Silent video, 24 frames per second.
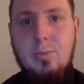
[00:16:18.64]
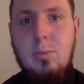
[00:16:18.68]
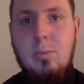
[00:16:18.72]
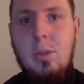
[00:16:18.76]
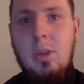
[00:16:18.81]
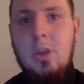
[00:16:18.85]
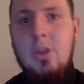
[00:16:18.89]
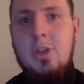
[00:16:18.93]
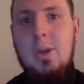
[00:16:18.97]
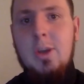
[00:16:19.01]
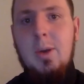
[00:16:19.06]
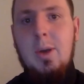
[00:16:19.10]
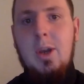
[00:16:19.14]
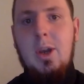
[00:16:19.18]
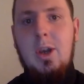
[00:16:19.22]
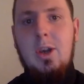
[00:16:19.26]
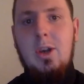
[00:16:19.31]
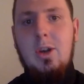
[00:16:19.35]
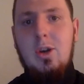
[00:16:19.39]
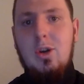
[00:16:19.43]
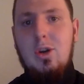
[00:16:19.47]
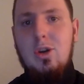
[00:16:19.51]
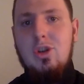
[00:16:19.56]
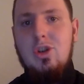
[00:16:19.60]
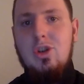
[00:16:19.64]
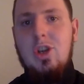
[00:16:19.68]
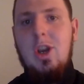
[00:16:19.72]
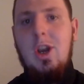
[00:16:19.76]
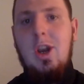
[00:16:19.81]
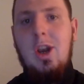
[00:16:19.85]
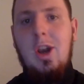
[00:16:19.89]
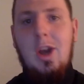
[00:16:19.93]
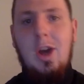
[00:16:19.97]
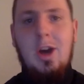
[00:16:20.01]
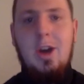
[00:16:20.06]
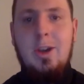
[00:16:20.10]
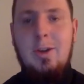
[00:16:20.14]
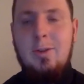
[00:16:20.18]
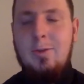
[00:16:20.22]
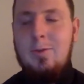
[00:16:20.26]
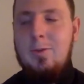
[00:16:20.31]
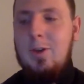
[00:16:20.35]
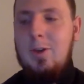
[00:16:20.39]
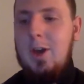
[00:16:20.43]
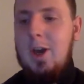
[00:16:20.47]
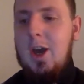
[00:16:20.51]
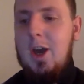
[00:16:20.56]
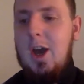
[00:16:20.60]
So we're launching
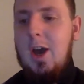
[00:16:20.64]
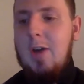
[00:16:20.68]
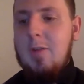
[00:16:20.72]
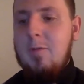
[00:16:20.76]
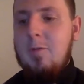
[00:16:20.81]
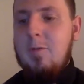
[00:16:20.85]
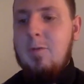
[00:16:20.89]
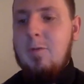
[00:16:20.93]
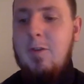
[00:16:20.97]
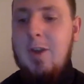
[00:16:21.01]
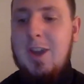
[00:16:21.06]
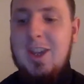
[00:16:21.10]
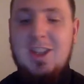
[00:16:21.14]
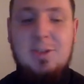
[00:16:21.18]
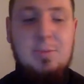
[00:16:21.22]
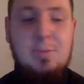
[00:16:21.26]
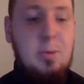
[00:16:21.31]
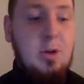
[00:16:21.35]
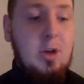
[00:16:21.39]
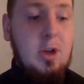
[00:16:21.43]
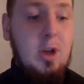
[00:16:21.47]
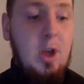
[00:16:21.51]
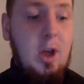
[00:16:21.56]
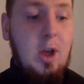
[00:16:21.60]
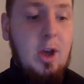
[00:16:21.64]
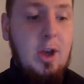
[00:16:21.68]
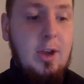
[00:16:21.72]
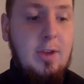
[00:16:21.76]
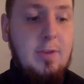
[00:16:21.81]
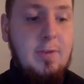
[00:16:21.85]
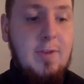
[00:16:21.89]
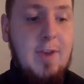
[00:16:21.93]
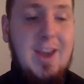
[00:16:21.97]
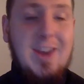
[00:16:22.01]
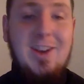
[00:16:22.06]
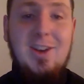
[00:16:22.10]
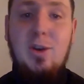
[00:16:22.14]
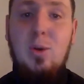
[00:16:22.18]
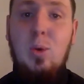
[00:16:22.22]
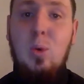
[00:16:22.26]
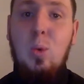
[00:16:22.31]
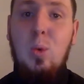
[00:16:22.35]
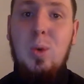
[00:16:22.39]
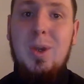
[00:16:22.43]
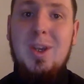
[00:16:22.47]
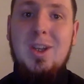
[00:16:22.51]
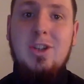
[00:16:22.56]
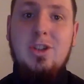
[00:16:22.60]
live on Facebook Live and
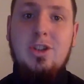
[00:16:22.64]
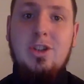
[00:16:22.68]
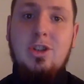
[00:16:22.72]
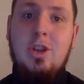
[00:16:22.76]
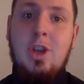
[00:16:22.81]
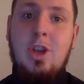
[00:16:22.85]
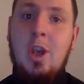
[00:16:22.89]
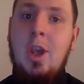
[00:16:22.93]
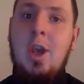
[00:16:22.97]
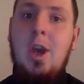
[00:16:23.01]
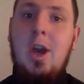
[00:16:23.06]
Twitch